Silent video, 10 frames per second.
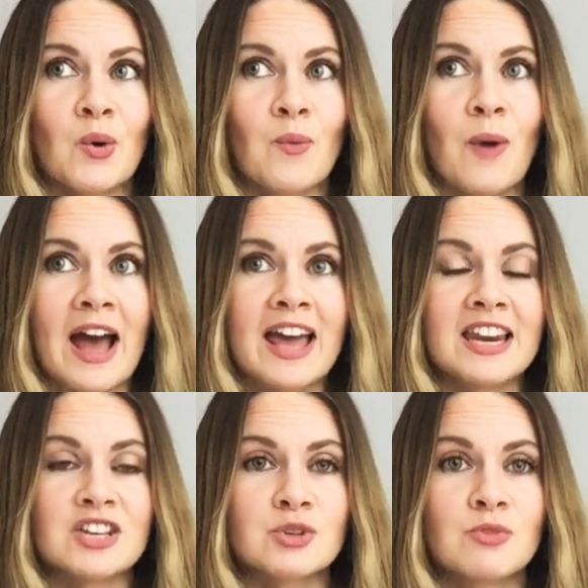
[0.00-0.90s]

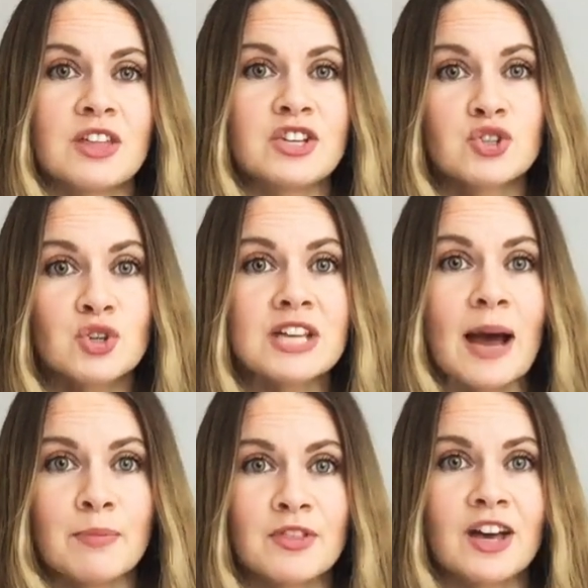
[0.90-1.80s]
when something does
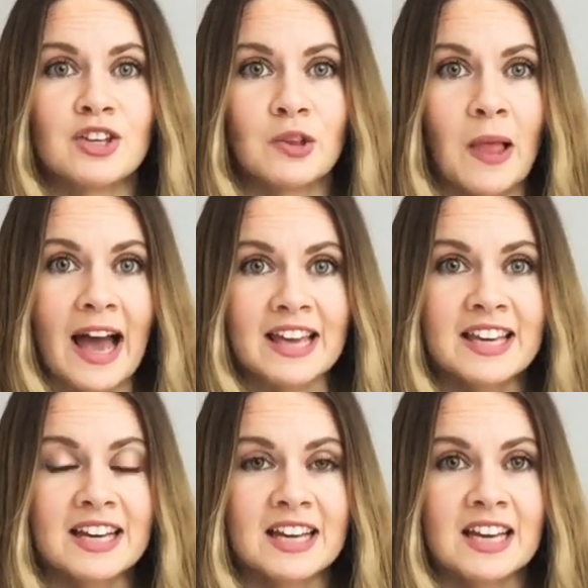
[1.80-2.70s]
happen that you
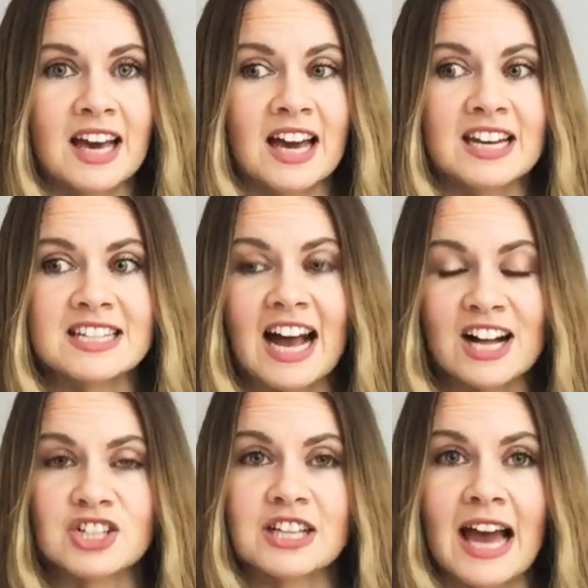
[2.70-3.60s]
like and it's
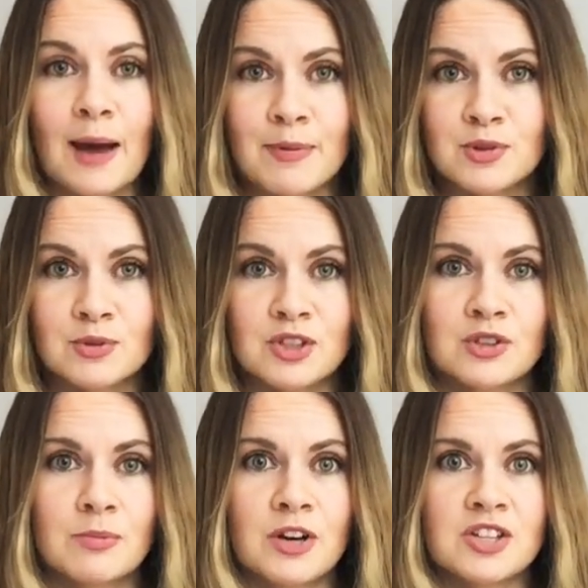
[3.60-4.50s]
actually happened with the
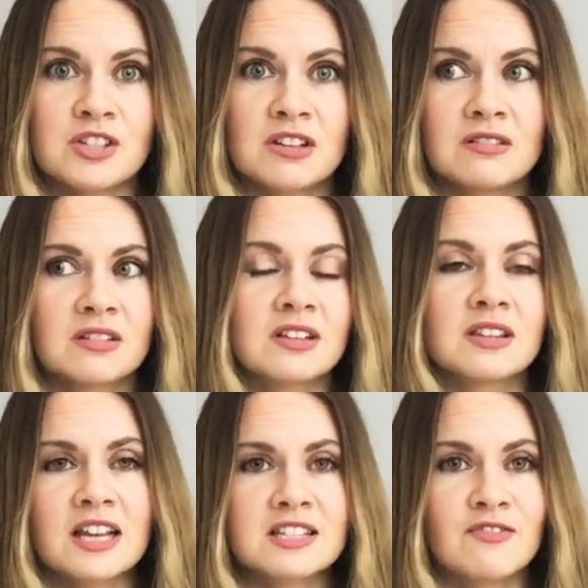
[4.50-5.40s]
other person,
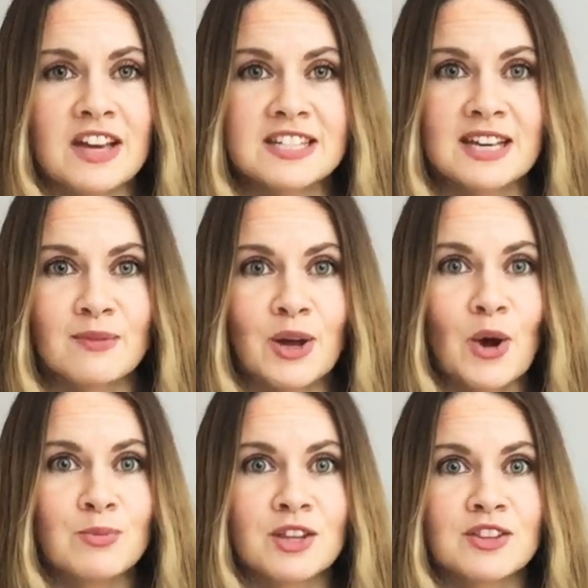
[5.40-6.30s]
let's face it, we
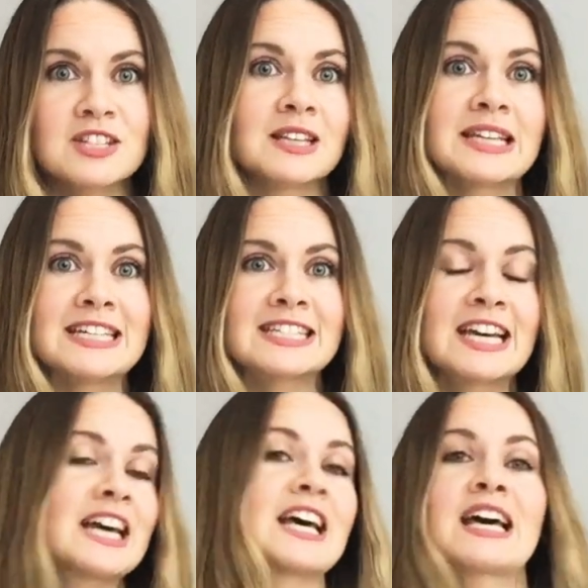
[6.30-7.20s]
hope that there's at least
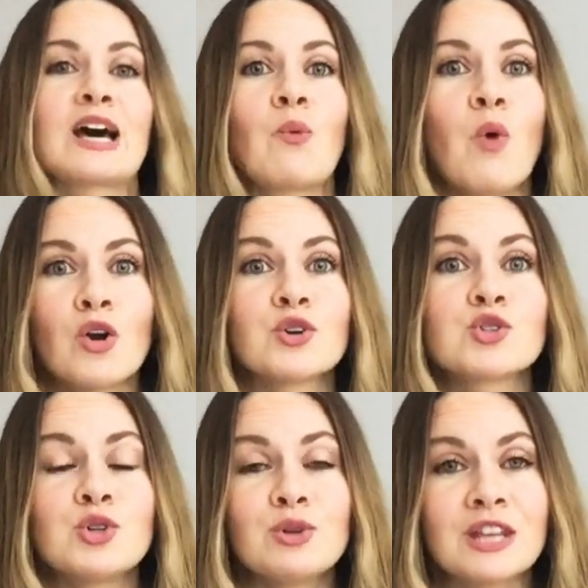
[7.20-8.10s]
1 or
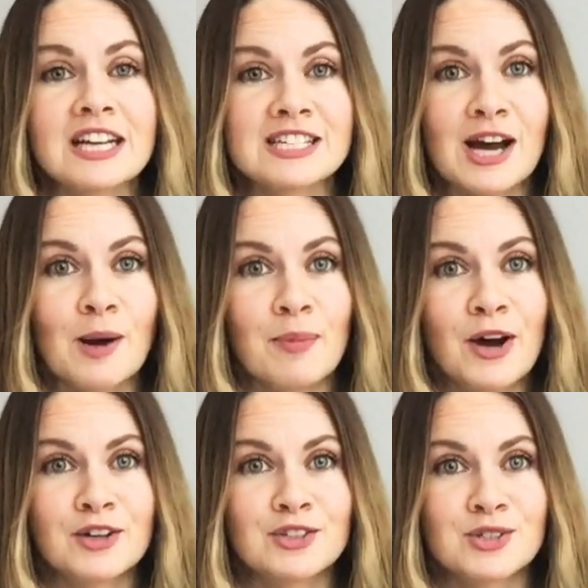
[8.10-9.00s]
2 things that our
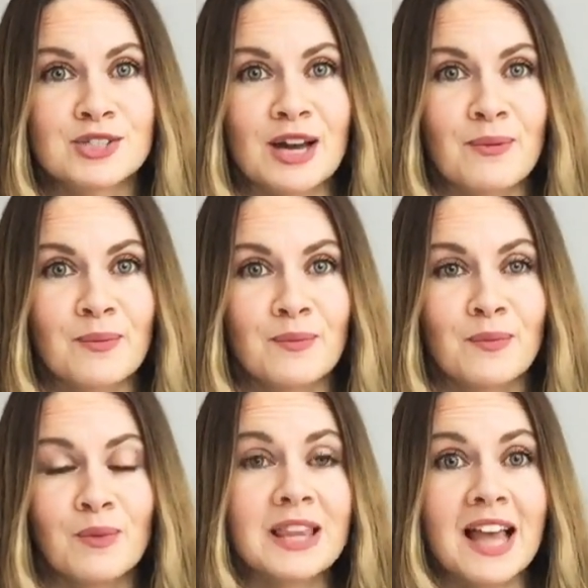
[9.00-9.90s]
partner does that
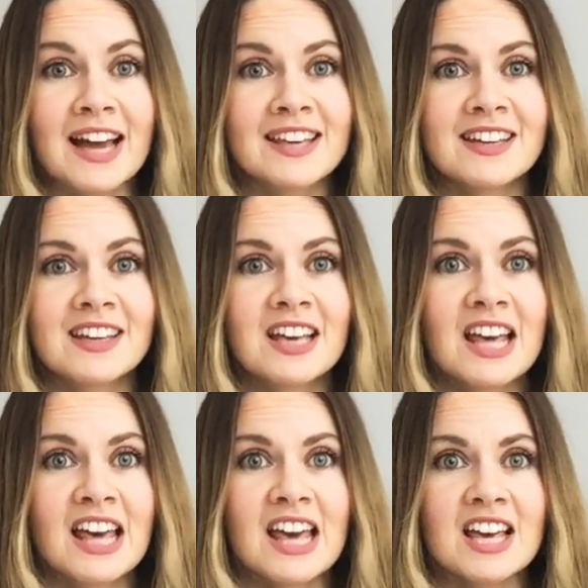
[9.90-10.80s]
we like,
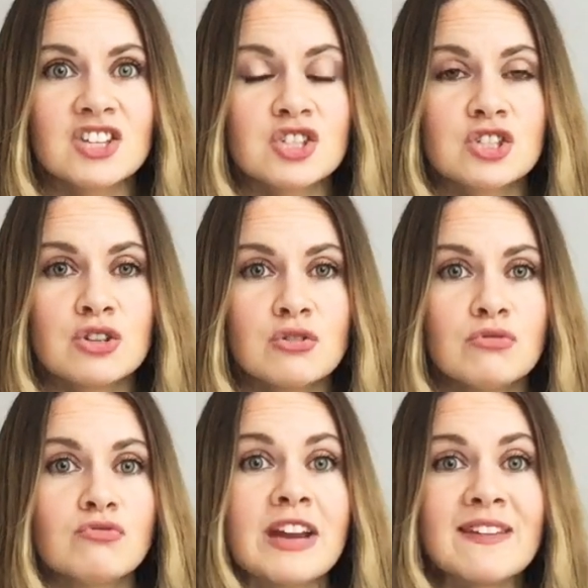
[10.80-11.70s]
is
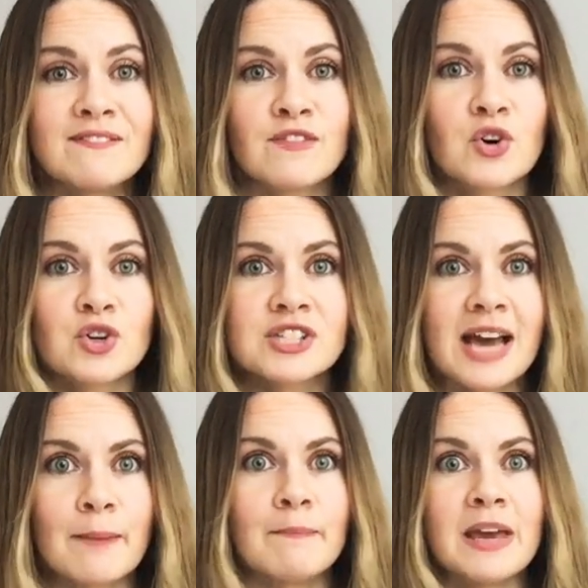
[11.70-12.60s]
to reinforce
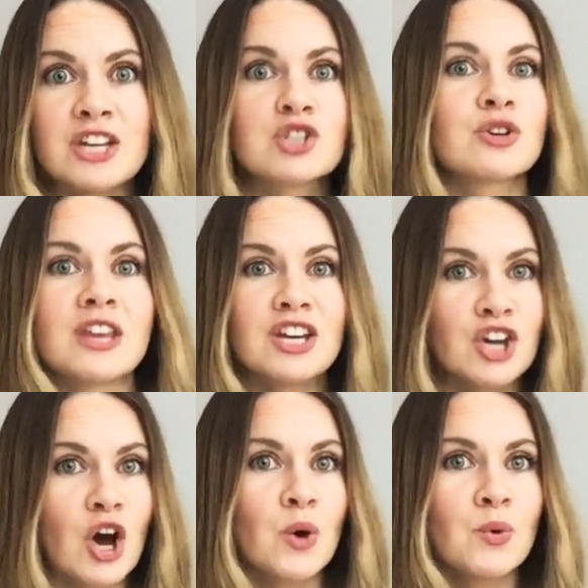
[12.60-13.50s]
that and make sure they
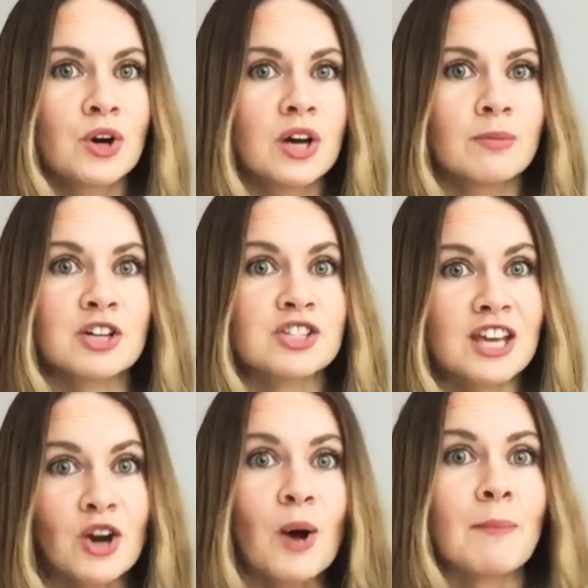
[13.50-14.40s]
know, because
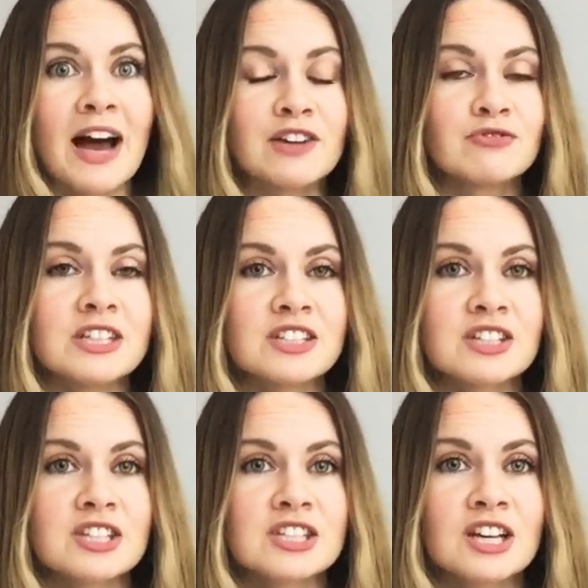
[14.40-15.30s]
they're not mind
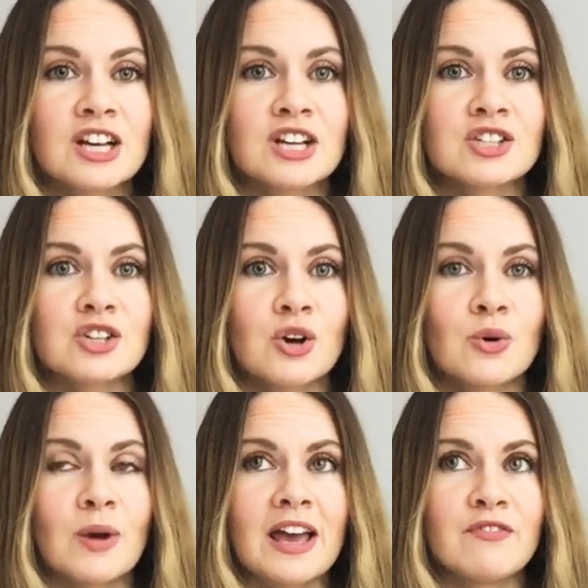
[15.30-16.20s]
readers.
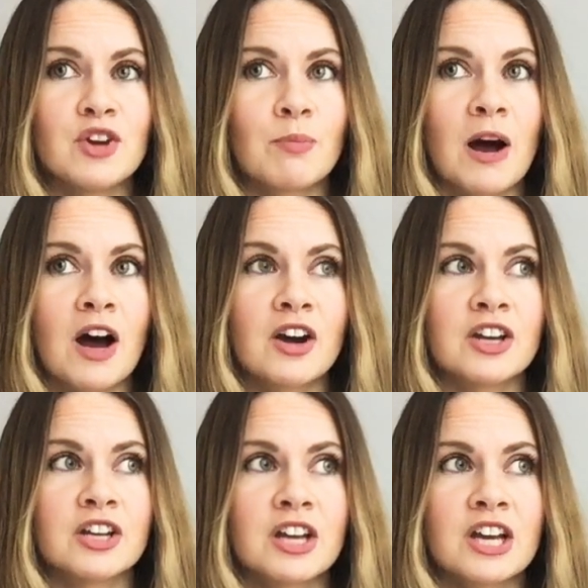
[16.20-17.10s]
So if your
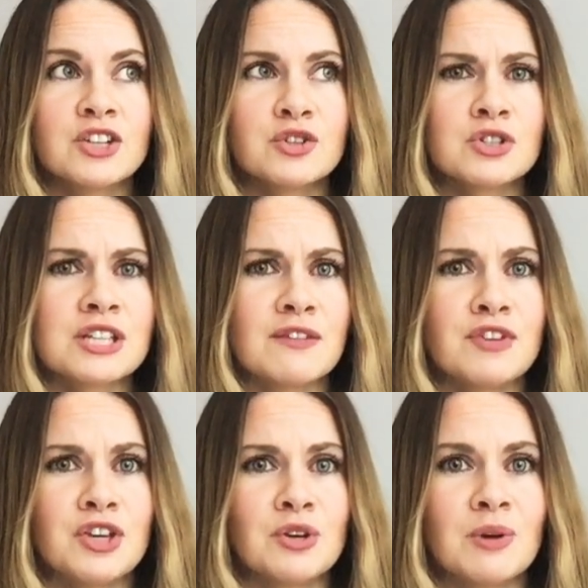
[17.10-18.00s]
partner does give
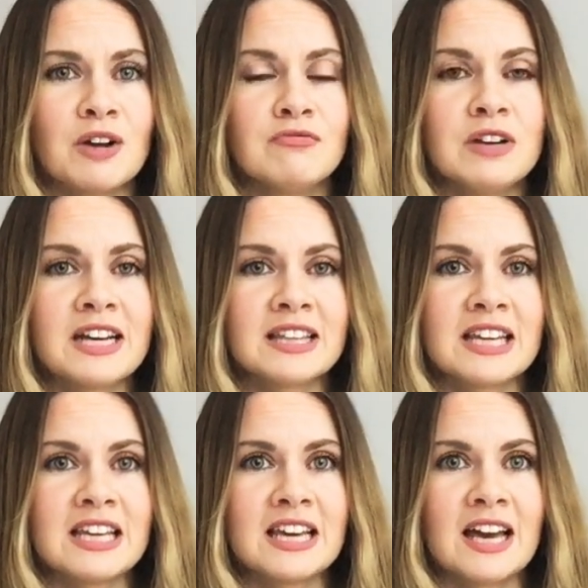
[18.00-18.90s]
you a
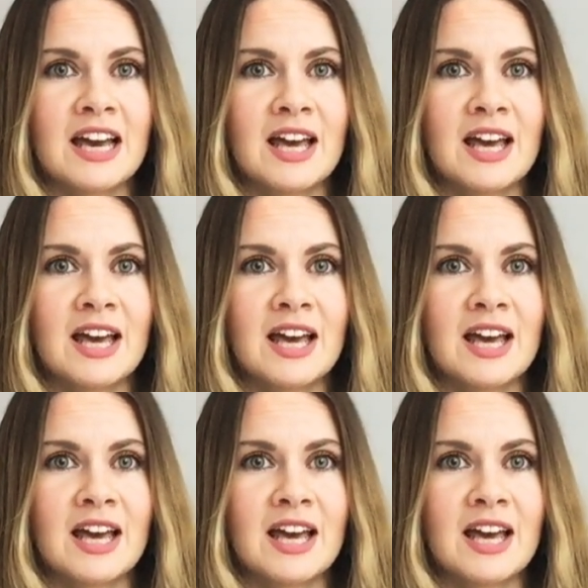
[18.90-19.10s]
really